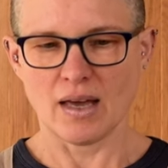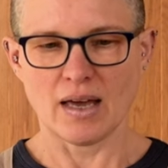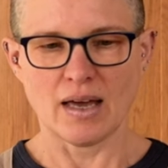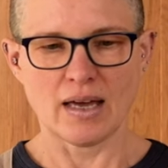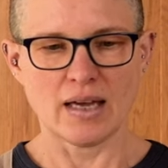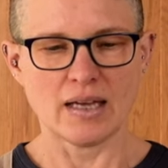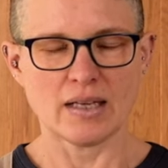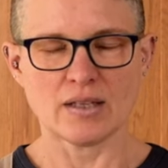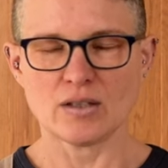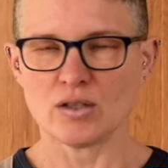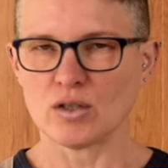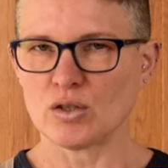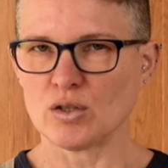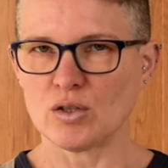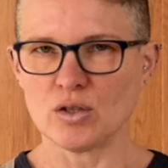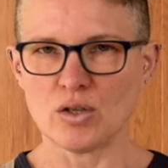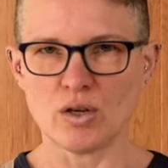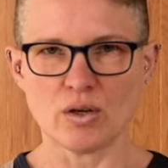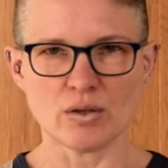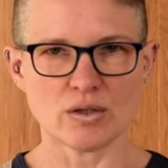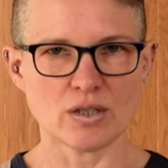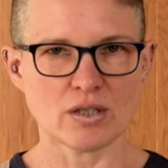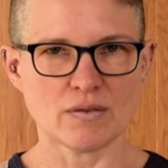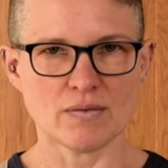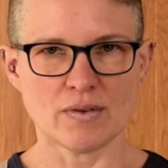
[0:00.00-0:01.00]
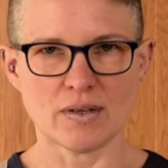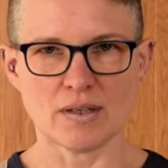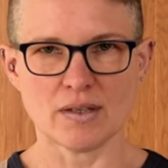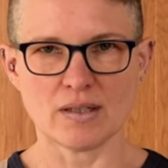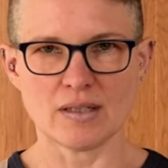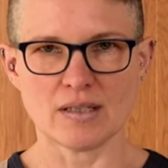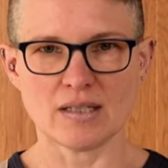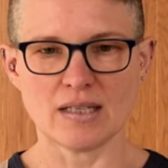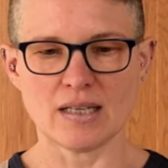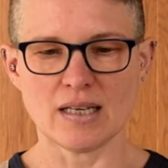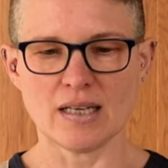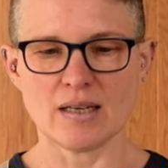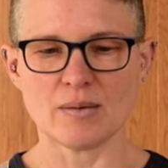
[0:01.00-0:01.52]
and lots of other
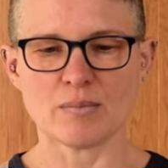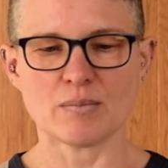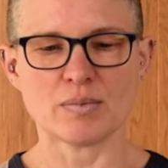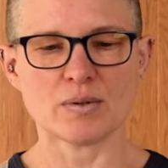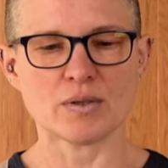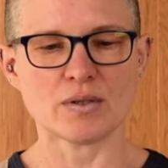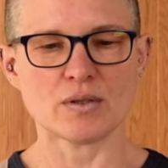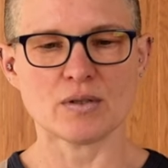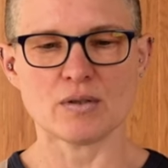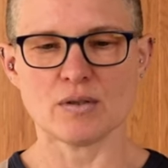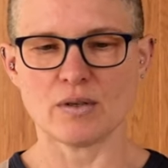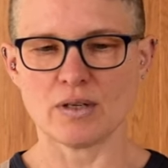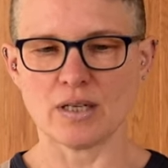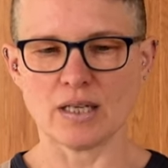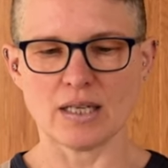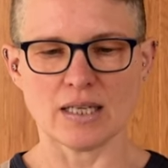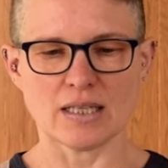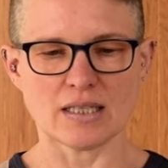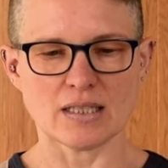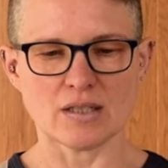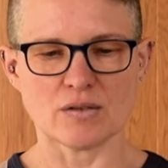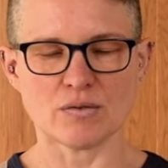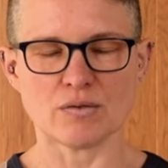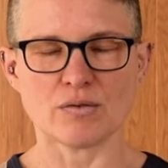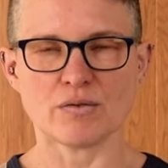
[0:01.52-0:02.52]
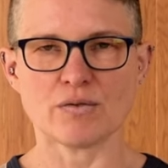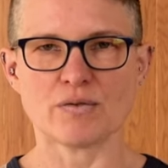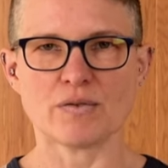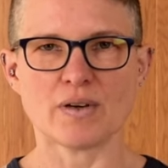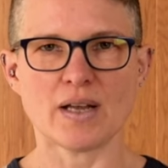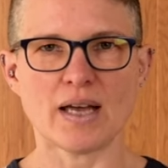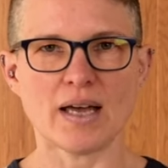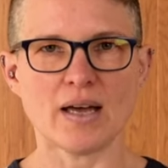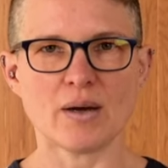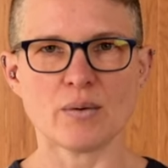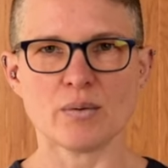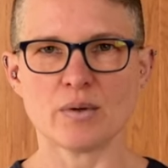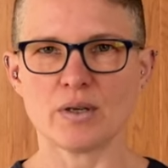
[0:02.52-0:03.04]
tips, looking at different
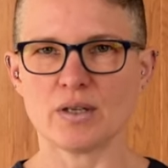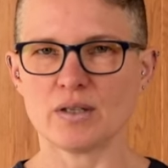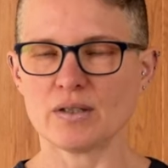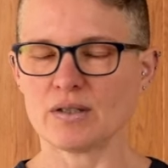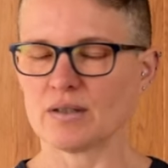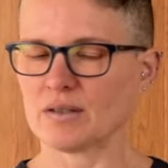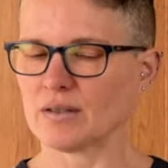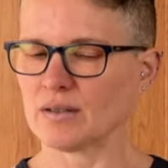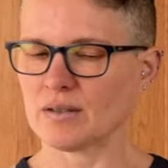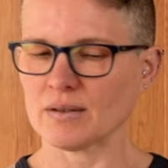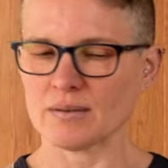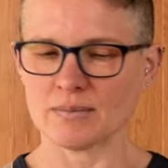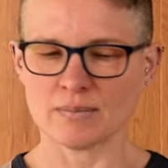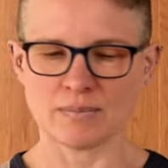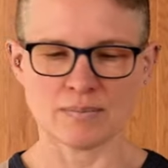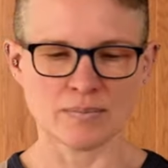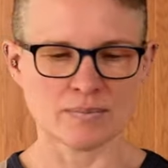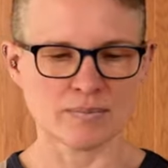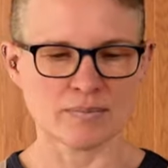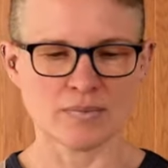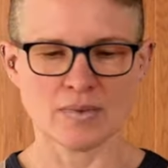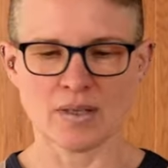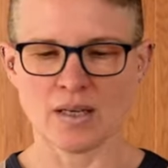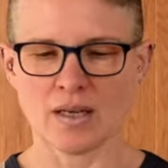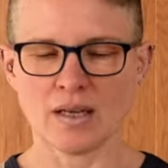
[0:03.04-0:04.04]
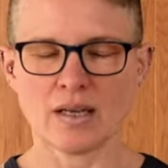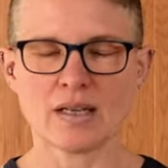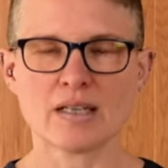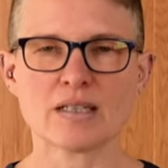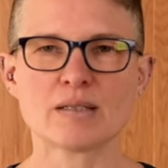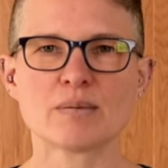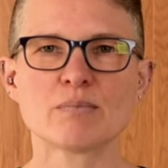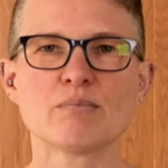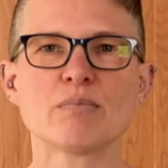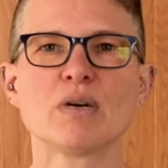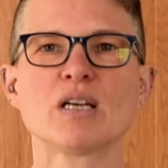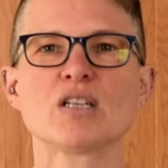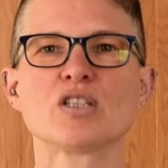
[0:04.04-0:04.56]
flours,
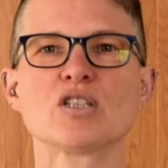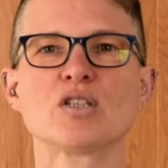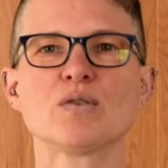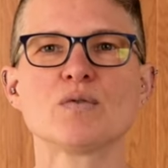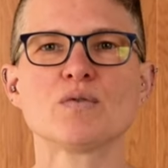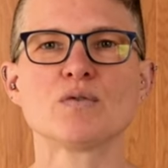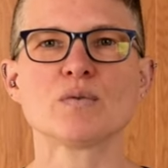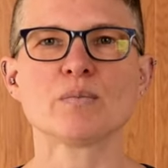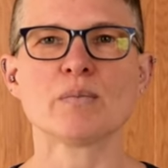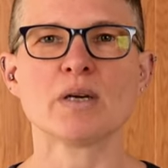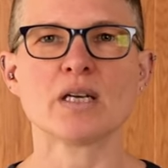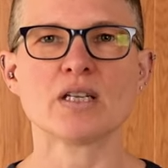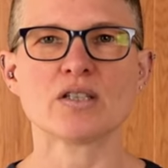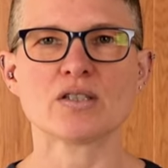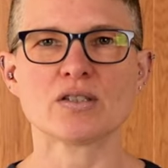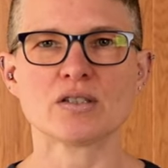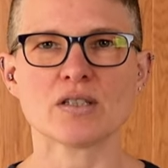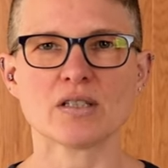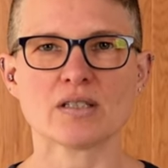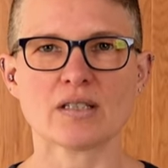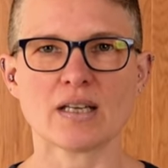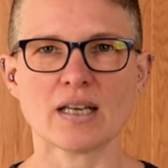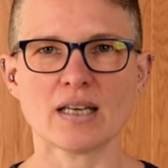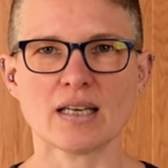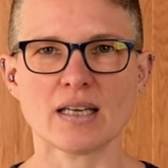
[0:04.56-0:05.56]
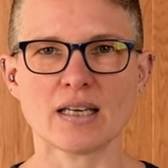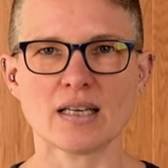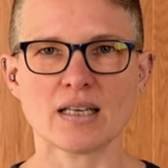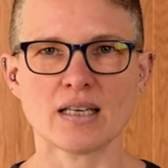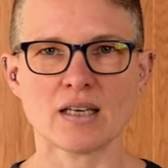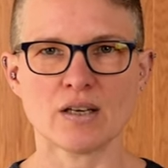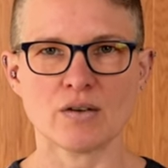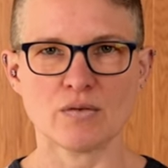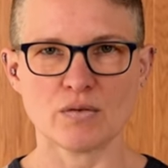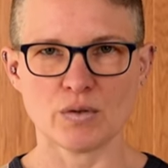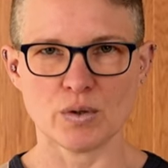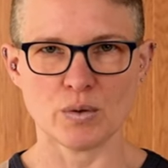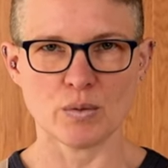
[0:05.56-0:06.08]
as much information as I can
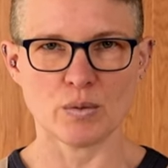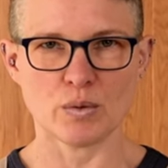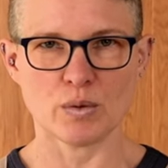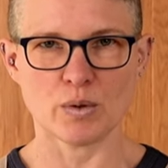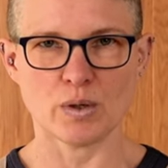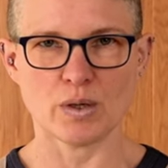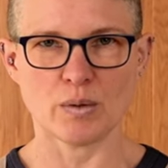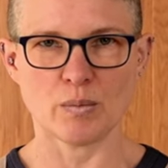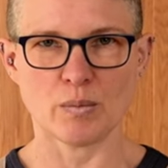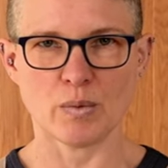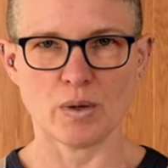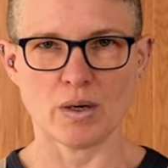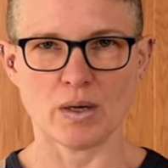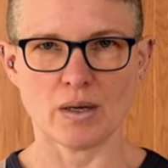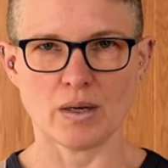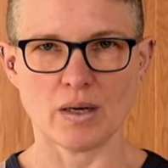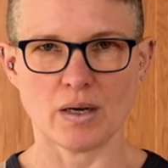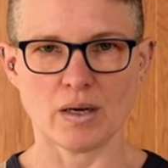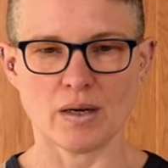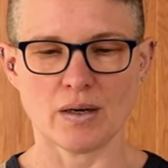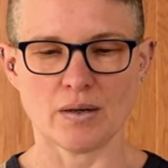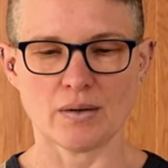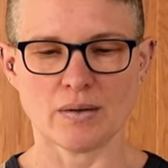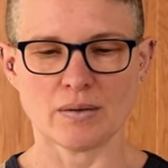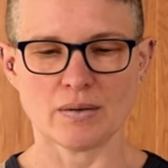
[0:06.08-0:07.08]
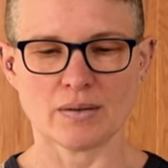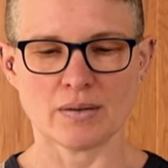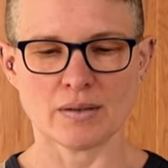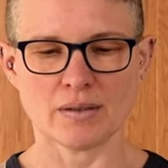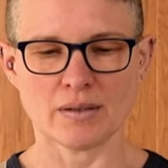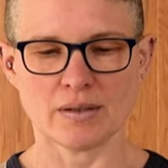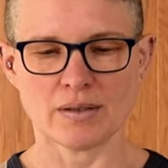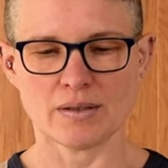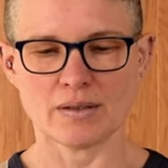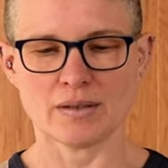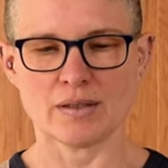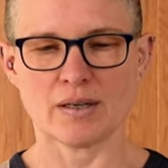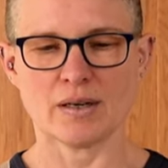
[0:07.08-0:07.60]
give you all in one go.
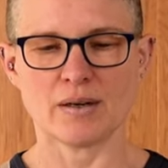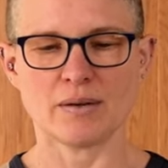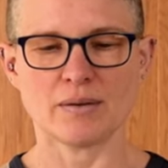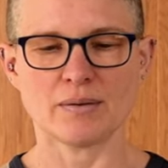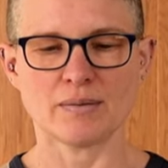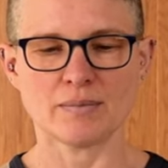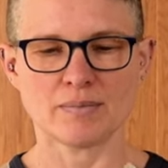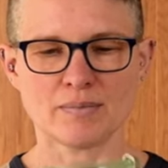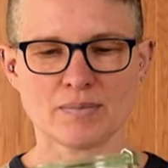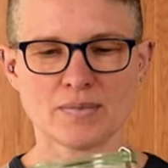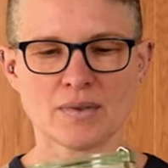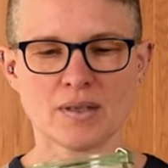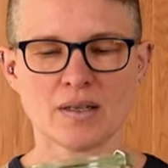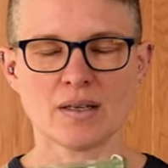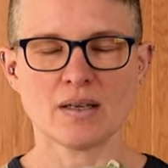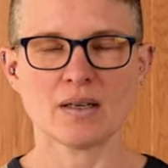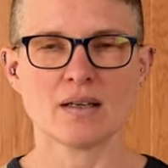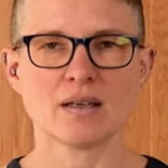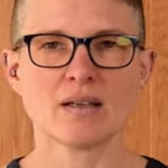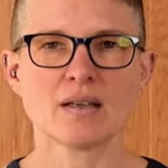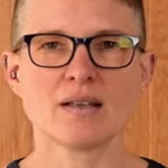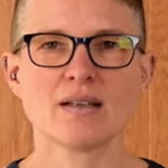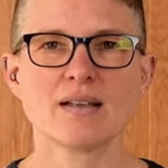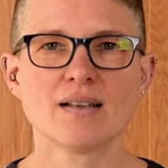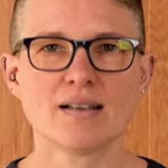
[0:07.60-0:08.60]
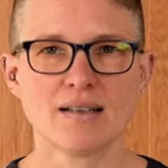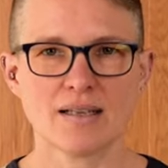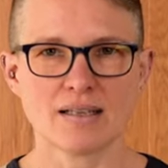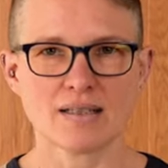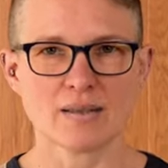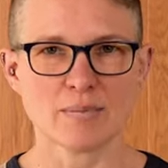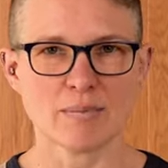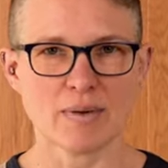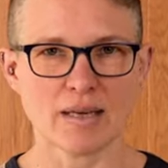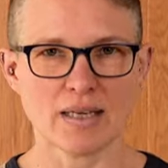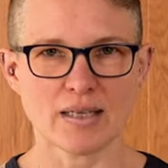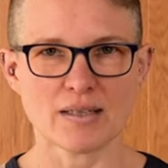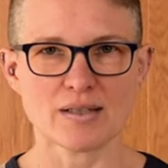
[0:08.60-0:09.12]
So
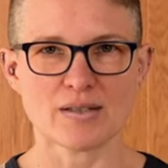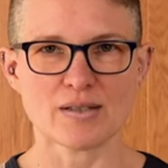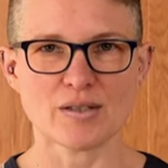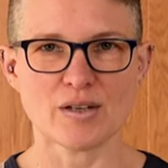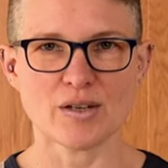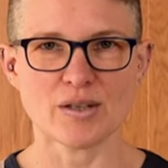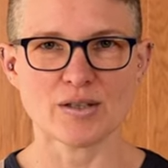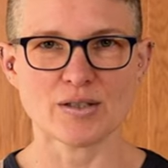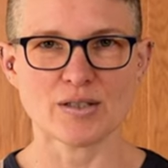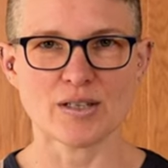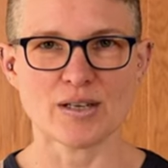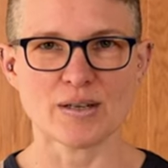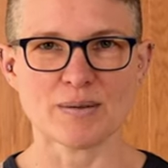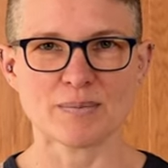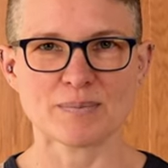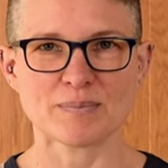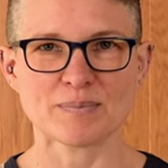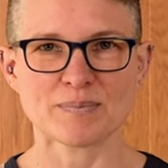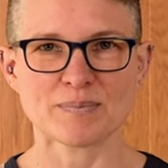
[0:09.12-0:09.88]
let's make a starter.